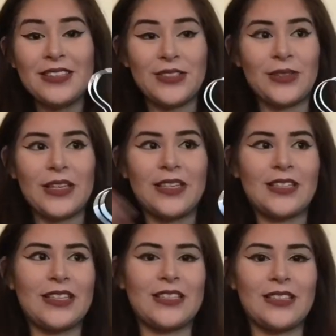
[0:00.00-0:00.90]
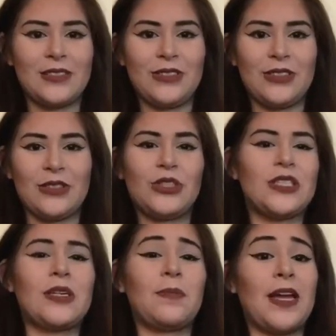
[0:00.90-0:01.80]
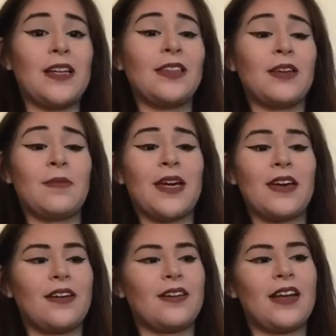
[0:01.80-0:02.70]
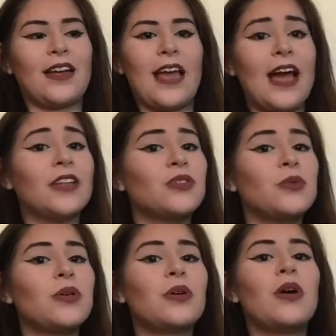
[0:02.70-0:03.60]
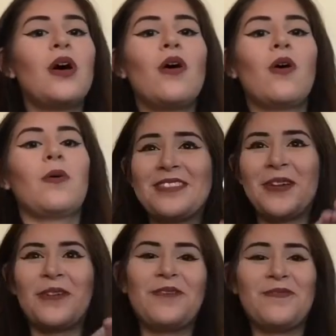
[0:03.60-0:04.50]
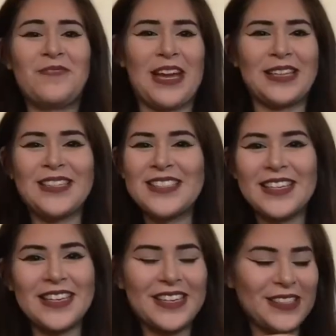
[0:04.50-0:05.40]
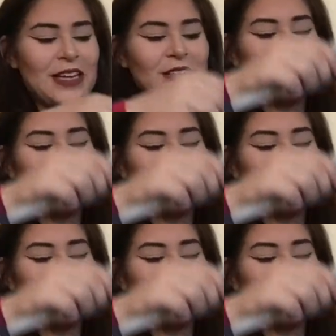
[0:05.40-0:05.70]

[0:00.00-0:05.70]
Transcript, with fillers: So I can like, you know, dress up anything, make it like casual or, or fancy, I guess.